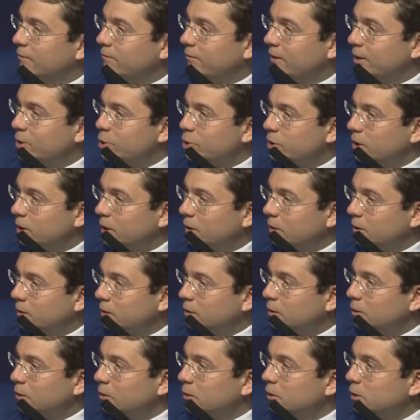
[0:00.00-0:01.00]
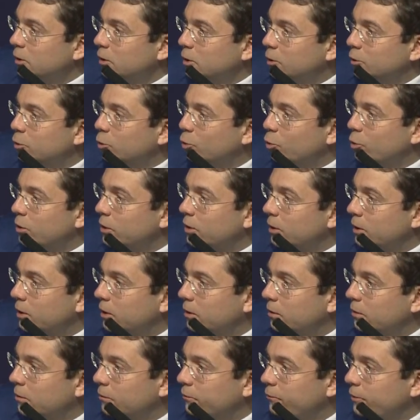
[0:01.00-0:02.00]
who came to see
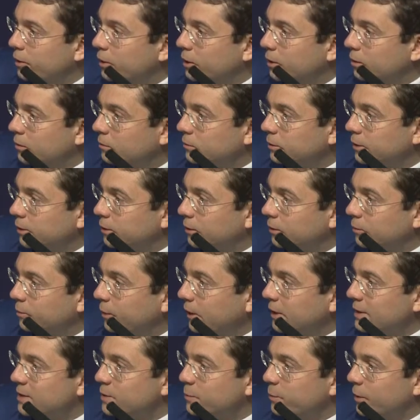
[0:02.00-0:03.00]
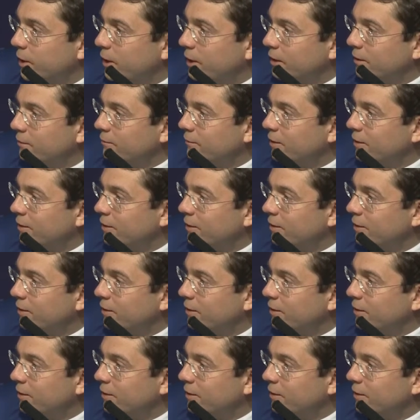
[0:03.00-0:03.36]
us, we told them,